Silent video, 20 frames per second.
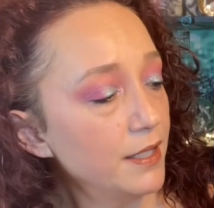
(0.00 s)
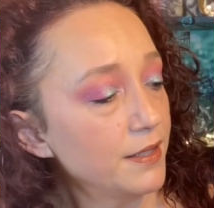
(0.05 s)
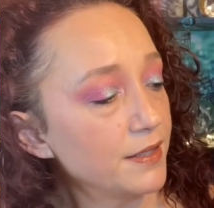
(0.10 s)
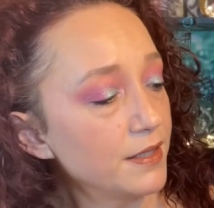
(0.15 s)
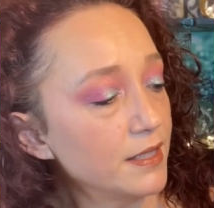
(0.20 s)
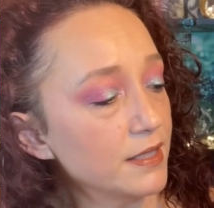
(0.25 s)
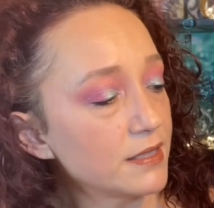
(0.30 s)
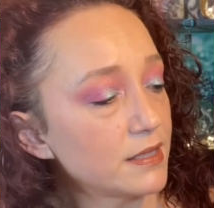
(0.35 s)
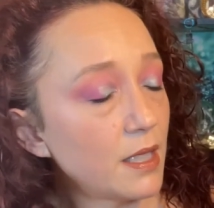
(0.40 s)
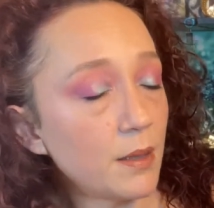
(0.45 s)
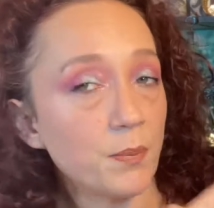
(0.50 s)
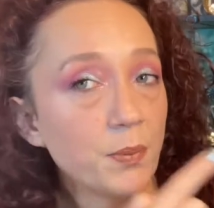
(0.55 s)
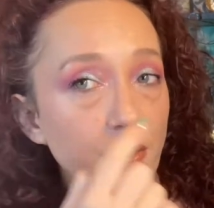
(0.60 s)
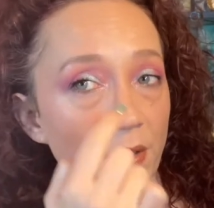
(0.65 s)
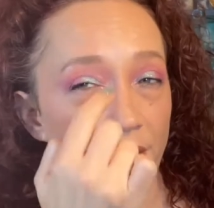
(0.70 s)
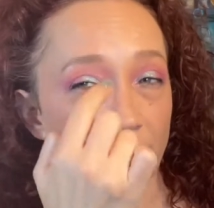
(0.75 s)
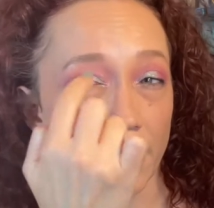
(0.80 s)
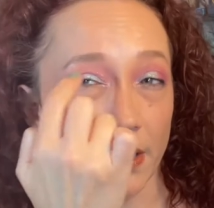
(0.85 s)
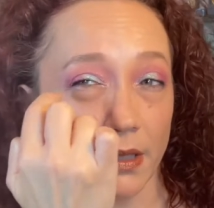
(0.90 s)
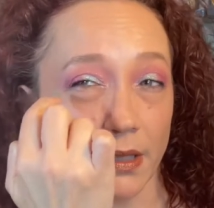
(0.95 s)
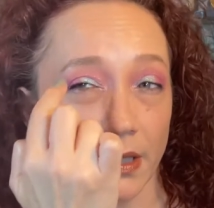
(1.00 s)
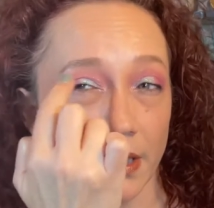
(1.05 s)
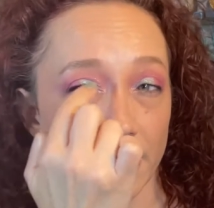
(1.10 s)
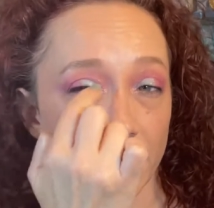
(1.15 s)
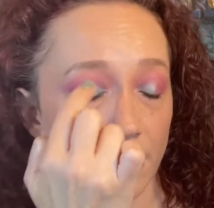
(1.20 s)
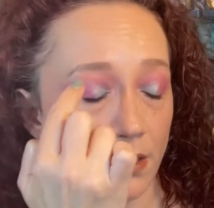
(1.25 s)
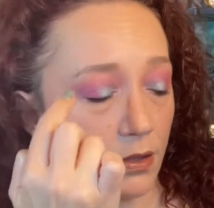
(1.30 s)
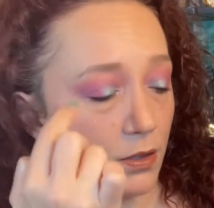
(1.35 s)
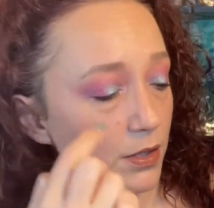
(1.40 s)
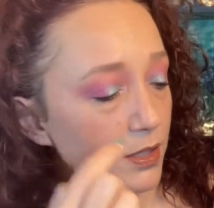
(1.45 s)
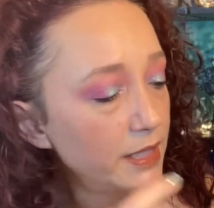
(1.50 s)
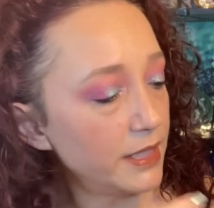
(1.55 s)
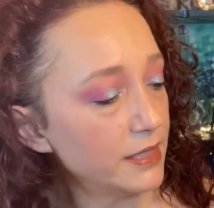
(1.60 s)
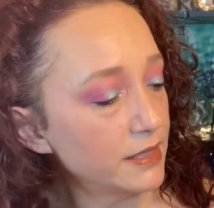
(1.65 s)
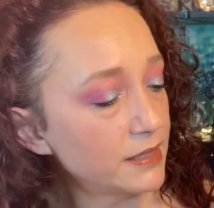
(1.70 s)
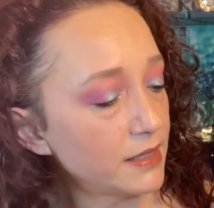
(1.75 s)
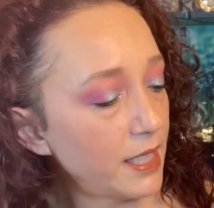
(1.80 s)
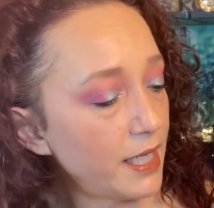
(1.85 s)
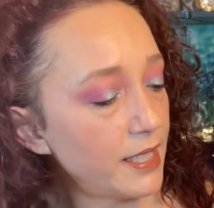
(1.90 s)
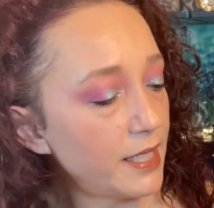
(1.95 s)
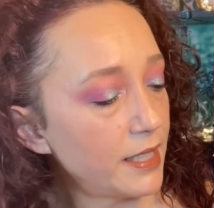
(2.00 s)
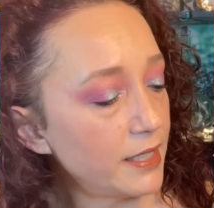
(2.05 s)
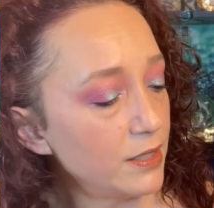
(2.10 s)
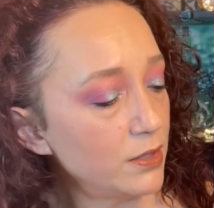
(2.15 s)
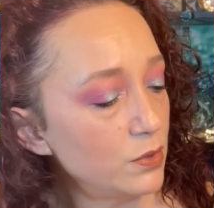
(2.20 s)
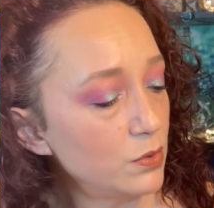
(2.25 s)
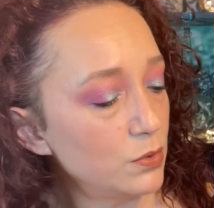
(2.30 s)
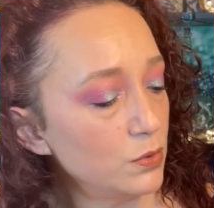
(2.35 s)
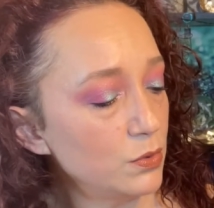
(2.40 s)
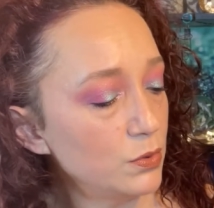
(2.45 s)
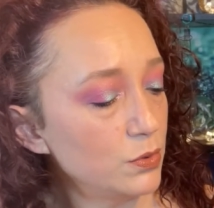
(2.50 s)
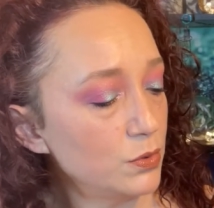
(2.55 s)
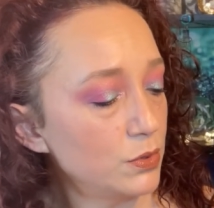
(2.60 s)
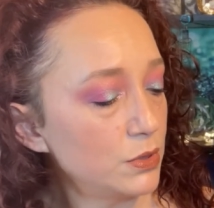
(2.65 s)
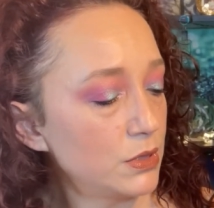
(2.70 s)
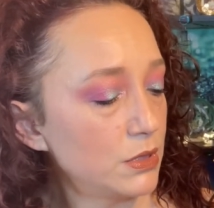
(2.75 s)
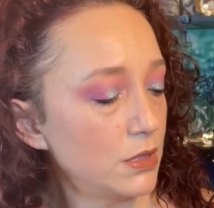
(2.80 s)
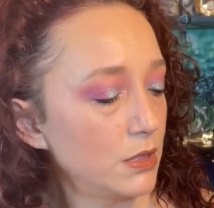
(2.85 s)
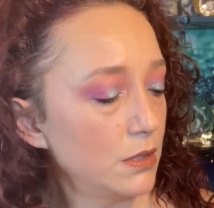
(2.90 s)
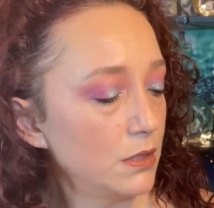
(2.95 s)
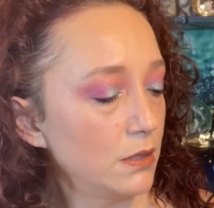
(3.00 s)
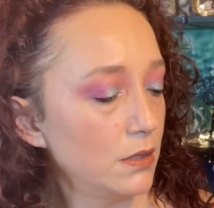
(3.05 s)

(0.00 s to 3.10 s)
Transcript: This I put in the crease, and I used